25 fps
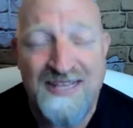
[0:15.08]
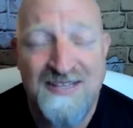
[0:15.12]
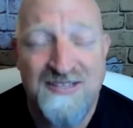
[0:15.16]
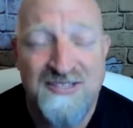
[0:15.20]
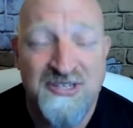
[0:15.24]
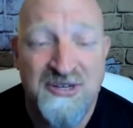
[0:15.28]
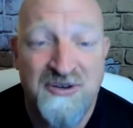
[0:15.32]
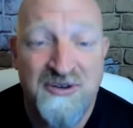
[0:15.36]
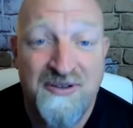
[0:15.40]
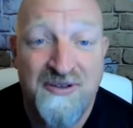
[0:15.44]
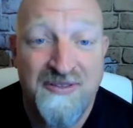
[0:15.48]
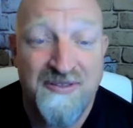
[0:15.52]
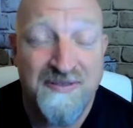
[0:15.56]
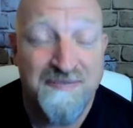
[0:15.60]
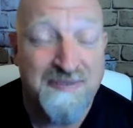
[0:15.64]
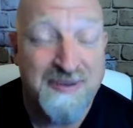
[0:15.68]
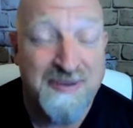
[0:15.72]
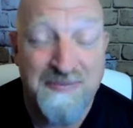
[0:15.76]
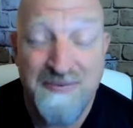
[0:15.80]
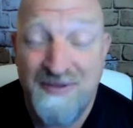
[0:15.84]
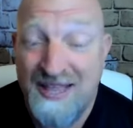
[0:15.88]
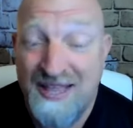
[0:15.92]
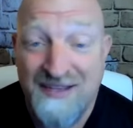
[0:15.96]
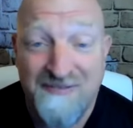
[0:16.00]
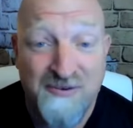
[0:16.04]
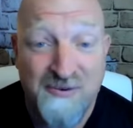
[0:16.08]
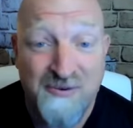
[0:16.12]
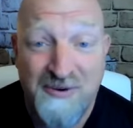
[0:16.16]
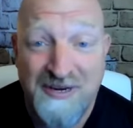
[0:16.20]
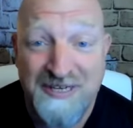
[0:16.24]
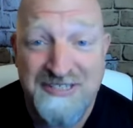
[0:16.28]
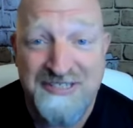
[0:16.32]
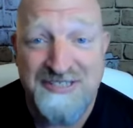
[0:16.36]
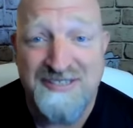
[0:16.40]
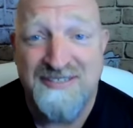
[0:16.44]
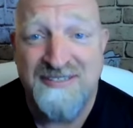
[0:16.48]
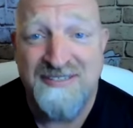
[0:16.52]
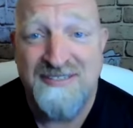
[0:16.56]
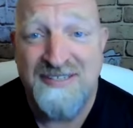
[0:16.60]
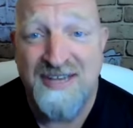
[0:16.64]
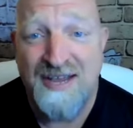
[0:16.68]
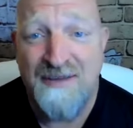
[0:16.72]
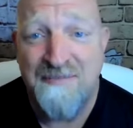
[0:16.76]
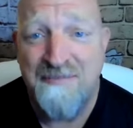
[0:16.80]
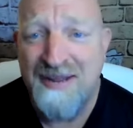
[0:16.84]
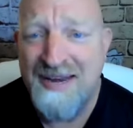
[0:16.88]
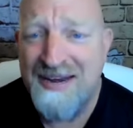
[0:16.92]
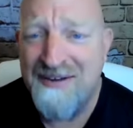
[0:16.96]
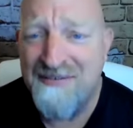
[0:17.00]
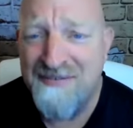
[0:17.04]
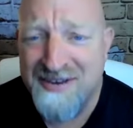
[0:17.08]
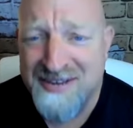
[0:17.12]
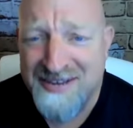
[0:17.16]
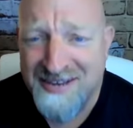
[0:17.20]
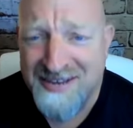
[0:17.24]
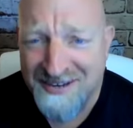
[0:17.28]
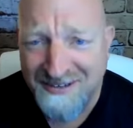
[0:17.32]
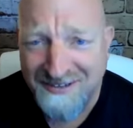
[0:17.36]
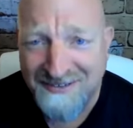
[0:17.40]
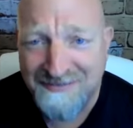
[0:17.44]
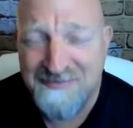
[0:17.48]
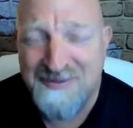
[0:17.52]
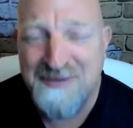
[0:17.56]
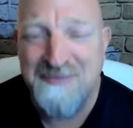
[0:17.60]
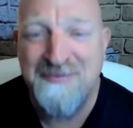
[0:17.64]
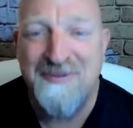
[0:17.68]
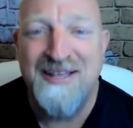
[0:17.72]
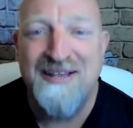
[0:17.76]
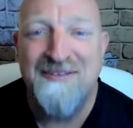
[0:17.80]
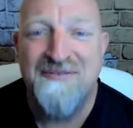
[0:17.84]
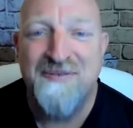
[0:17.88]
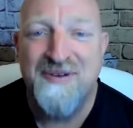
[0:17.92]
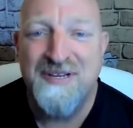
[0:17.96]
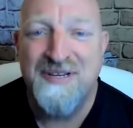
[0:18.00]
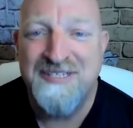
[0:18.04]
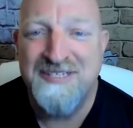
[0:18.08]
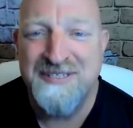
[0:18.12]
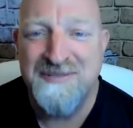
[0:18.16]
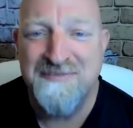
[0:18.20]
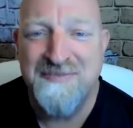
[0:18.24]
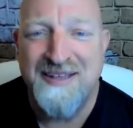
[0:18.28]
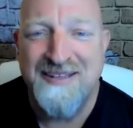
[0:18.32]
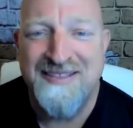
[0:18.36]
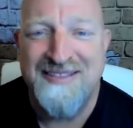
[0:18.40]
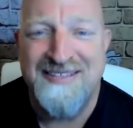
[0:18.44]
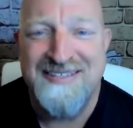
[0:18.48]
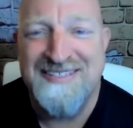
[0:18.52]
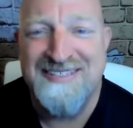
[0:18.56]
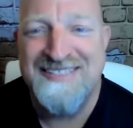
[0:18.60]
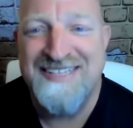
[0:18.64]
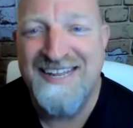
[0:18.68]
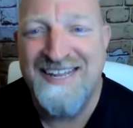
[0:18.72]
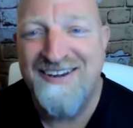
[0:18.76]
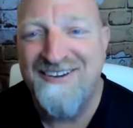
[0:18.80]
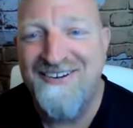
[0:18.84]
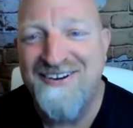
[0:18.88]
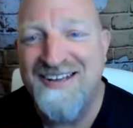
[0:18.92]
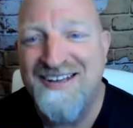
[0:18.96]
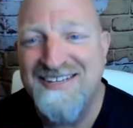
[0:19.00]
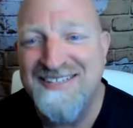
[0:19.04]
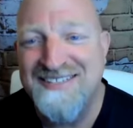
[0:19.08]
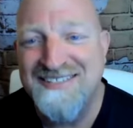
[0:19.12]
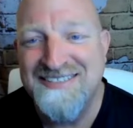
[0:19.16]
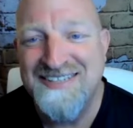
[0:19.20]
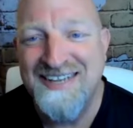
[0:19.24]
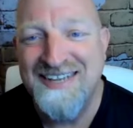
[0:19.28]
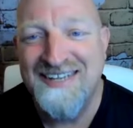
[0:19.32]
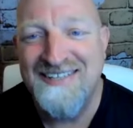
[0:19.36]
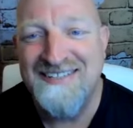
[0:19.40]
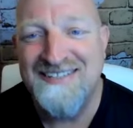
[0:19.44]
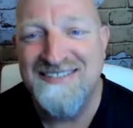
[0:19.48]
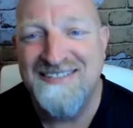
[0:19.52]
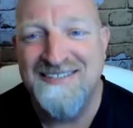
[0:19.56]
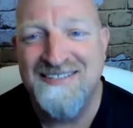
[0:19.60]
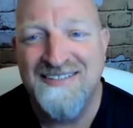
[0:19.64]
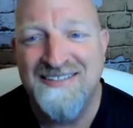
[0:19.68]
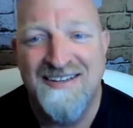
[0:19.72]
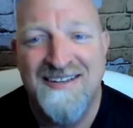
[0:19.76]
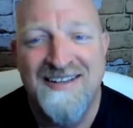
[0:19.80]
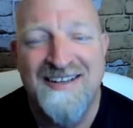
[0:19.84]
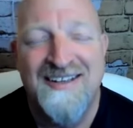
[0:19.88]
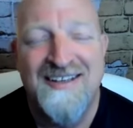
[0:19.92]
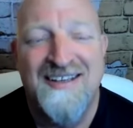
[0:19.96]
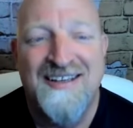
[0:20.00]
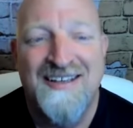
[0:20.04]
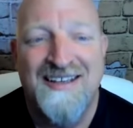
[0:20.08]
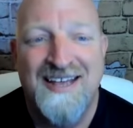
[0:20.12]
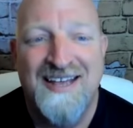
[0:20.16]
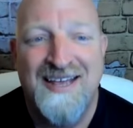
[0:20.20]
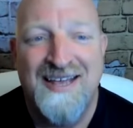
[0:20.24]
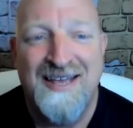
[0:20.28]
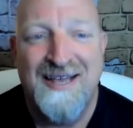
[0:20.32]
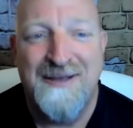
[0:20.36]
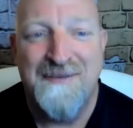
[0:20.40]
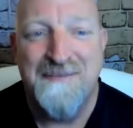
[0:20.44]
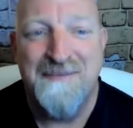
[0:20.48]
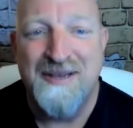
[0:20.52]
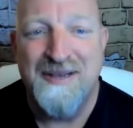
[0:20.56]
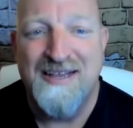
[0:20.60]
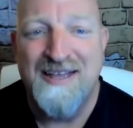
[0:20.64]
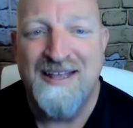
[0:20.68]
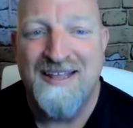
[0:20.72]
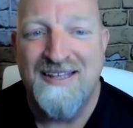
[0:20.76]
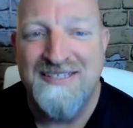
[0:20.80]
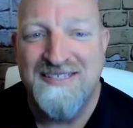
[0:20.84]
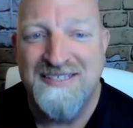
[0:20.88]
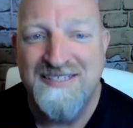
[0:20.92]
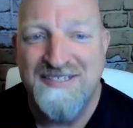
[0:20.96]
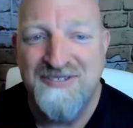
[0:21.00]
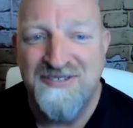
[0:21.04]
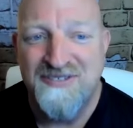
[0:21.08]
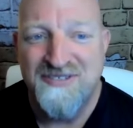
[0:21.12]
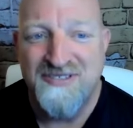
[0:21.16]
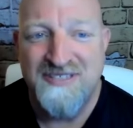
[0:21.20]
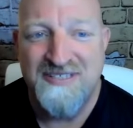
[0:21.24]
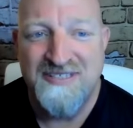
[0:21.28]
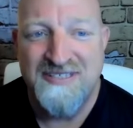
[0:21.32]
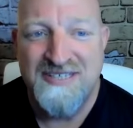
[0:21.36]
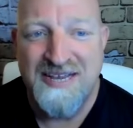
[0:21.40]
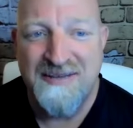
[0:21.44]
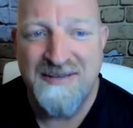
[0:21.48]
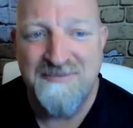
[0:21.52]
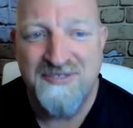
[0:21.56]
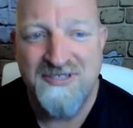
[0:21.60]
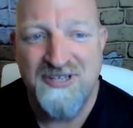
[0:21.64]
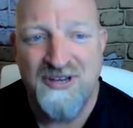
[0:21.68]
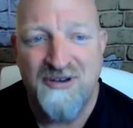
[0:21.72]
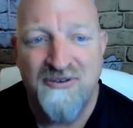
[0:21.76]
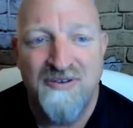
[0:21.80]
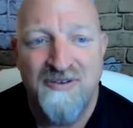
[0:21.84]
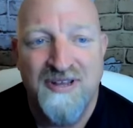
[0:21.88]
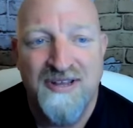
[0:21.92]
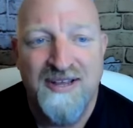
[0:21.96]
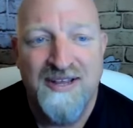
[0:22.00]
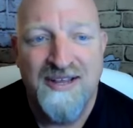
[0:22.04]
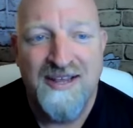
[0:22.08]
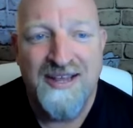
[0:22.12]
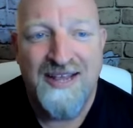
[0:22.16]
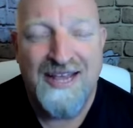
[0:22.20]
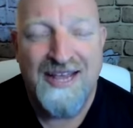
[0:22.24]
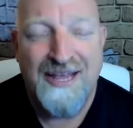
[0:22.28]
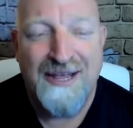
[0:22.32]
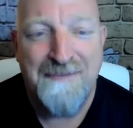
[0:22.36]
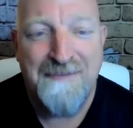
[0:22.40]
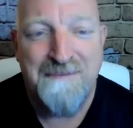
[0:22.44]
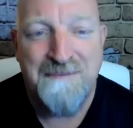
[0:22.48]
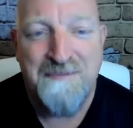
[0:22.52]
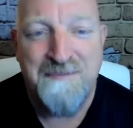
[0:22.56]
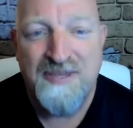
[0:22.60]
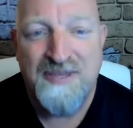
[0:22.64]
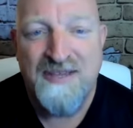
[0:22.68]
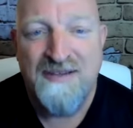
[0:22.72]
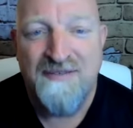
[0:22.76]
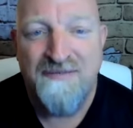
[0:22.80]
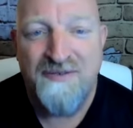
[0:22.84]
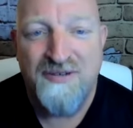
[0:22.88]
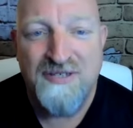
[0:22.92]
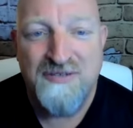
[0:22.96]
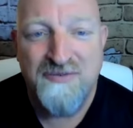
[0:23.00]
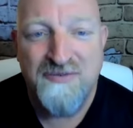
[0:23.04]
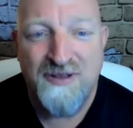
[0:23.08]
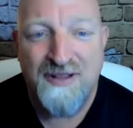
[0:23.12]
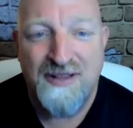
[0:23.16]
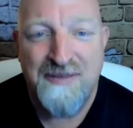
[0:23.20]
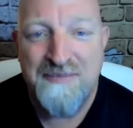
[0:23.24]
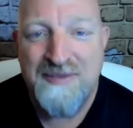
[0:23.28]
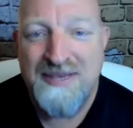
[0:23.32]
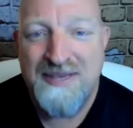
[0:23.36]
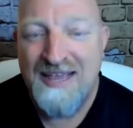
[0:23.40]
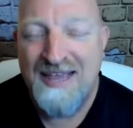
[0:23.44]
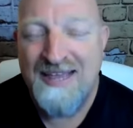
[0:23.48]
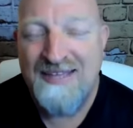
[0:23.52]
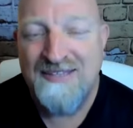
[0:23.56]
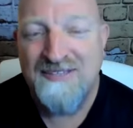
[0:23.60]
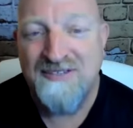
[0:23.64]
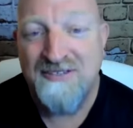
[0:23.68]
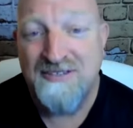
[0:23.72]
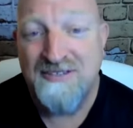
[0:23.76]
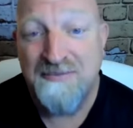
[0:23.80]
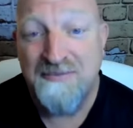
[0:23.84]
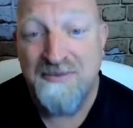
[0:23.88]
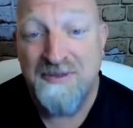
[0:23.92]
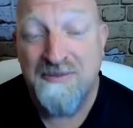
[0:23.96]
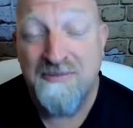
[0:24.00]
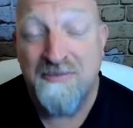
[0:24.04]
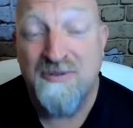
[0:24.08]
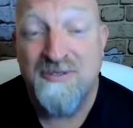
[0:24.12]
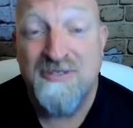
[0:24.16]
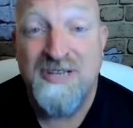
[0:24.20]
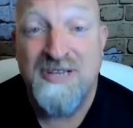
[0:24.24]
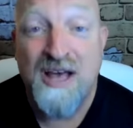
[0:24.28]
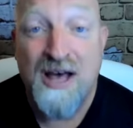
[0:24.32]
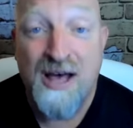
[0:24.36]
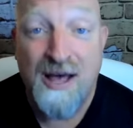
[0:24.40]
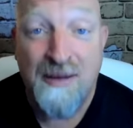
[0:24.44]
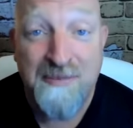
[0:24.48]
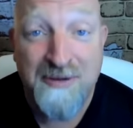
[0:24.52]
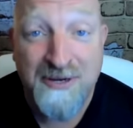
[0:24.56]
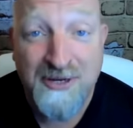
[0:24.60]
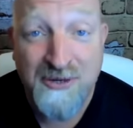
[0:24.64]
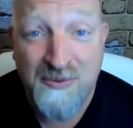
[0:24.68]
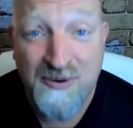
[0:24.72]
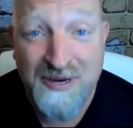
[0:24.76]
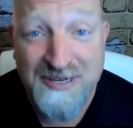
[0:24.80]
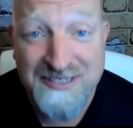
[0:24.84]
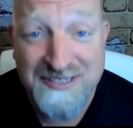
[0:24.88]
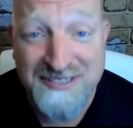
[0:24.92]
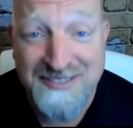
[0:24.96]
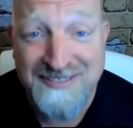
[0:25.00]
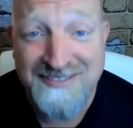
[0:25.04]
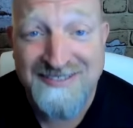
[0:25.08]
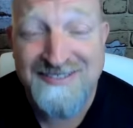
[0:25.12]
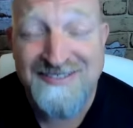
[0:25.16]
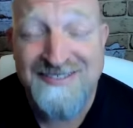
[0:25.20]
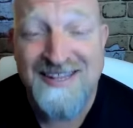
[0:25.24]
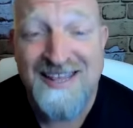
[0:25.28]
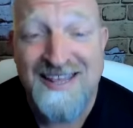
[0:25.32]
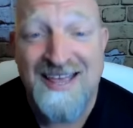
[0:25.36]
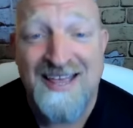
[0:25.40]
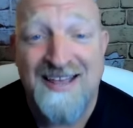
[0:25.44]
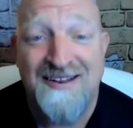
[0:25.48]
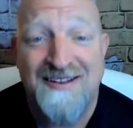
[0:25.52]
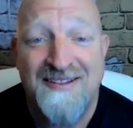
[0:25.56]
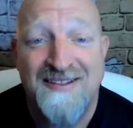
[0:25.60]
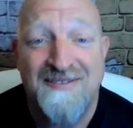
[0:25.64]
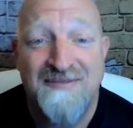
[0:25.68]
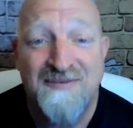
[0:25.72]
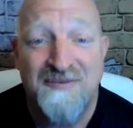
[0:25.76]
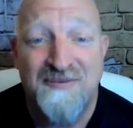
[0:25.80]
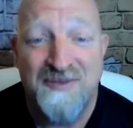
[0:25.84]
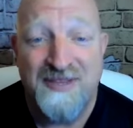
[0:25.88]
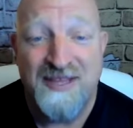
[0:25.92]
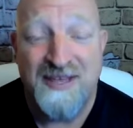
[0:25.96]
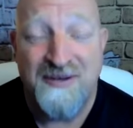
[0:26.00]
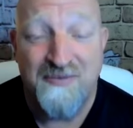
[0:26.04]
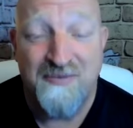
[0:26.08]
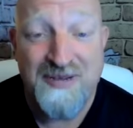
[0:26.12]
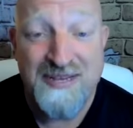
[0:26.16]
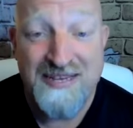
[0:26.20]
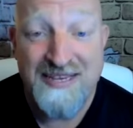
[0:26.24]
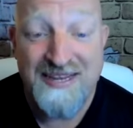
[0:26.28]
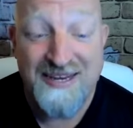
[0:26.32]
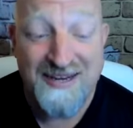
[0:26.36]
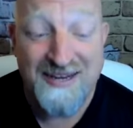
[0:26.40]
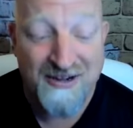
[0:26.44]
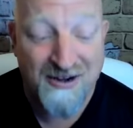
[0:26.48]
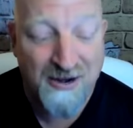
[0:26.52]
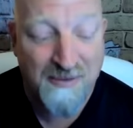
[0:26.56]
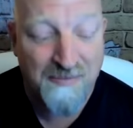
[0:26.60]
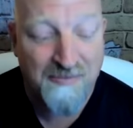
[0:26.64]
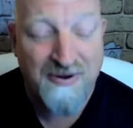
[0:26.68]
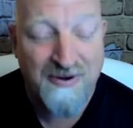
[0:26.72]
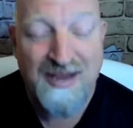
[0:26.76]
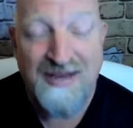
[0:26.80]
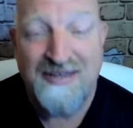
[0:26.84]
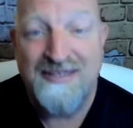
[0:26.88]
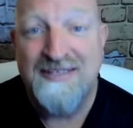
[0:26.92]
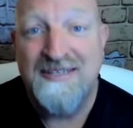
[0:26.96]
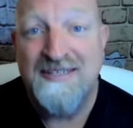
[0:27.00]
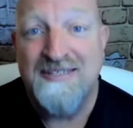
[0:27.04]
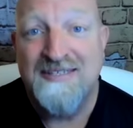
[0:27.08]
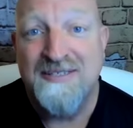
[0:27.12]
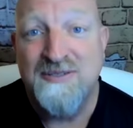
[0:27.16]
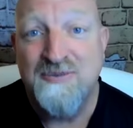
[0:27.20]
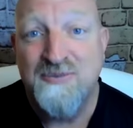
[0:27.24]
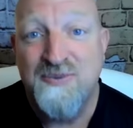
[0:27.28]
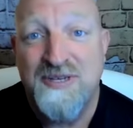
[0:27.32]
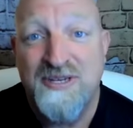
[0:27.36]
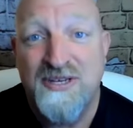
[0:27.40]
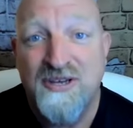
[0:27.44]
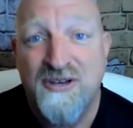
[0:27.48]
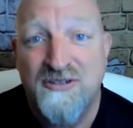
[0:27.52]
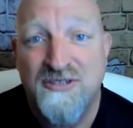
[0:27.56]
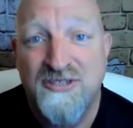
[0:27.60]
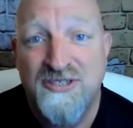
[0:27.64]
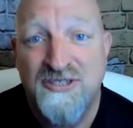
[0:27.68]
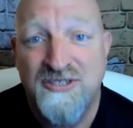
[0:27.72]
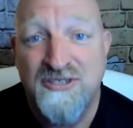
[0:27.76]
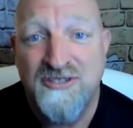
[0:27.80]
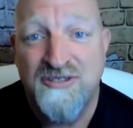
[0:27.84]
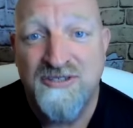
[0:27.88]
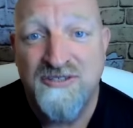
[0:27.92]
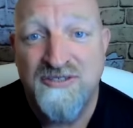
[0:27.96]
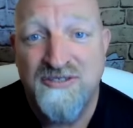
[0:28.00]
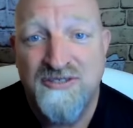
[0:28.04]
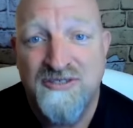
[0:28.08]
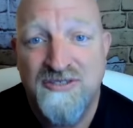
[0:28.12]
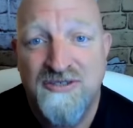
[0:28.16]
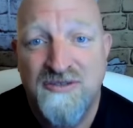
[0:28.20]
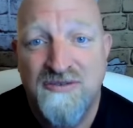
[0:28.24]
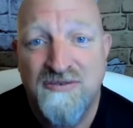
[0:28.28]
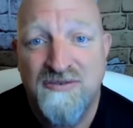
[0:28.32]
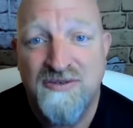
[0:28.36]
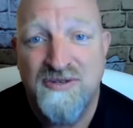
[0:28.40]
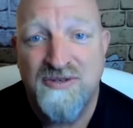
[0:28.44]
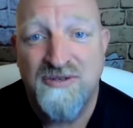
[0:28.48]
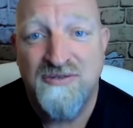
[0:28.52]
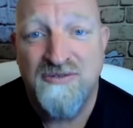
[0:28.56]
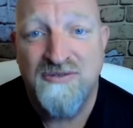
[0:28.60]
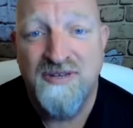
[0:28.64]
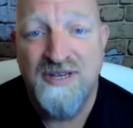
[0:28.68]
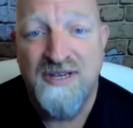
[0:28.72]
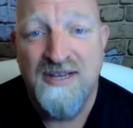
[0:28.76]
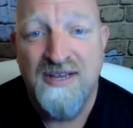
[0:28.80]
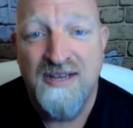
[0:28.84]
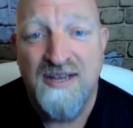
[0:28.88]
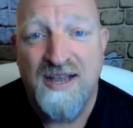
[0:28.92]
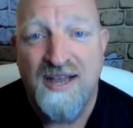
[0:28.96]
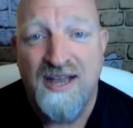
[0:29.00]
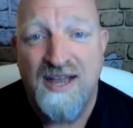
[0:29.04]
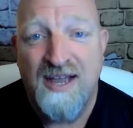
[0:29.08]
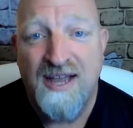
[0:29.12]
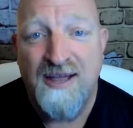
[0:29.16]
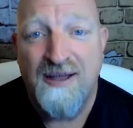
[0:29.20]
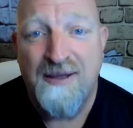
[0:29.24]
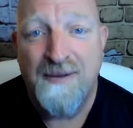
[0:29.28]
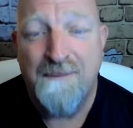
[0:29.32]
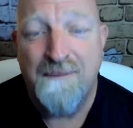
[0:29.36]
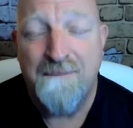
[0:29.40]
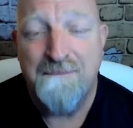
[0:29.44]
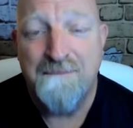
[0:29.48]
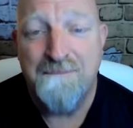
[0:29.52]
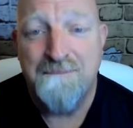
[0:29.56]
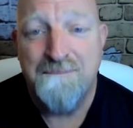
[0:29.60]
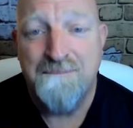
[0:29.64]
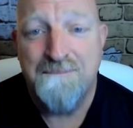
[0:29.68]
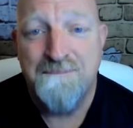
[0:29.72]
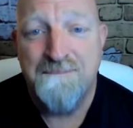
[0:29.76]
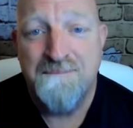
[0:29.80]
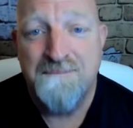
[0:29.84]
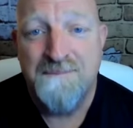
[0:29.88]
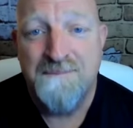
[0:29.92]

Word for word: and so people have questions, uh, but every year people have questions about these standardized tests um, and college entrance exams. So um, first of all, let me answer some of the most common questions that, that we get in our practice as we coach students through um,